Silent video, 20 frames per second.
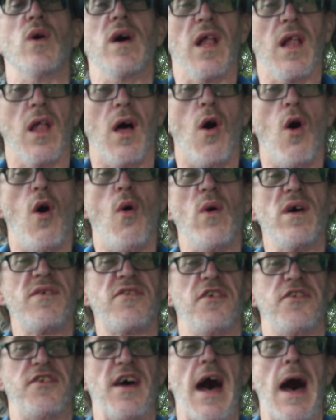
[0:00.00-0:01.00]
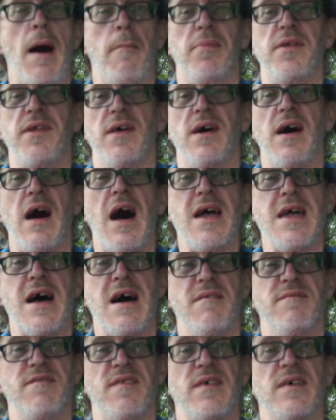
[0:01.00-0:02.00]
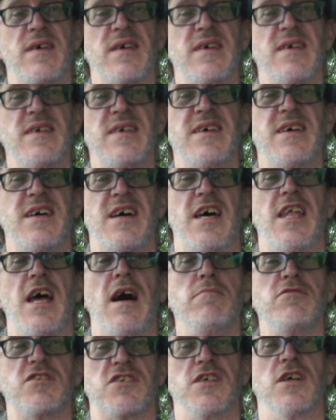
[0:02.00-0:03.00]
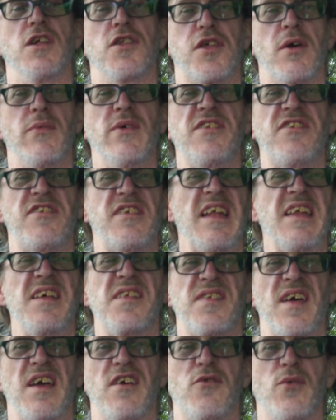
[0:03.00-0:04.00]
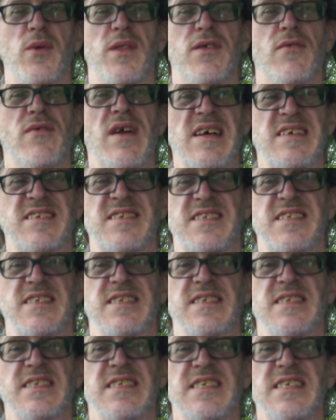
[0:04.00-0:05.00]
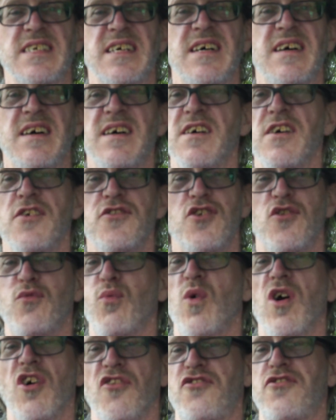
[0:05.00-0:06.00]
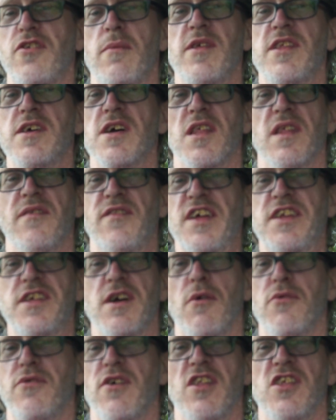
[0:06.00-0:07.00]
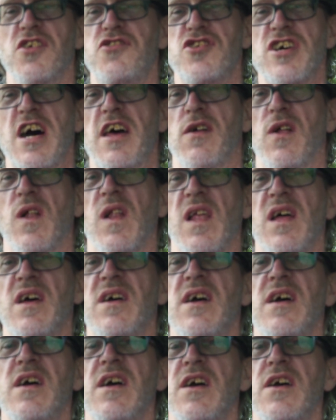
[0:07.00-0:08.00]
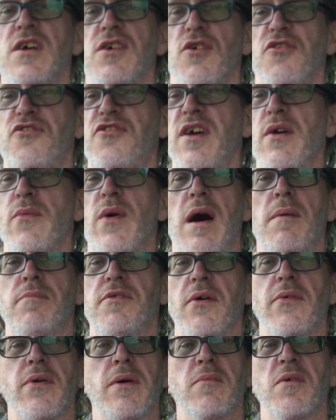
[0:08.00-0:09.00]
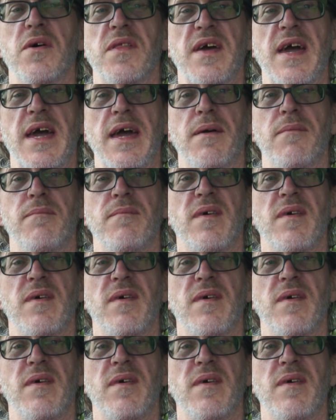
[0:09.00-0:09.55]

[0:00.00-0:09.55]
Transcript: will always adapt. I have, and I'm still doing silly things with the wrist. Just watch some of the other videos on the channel. You'll see what I'm doing with it.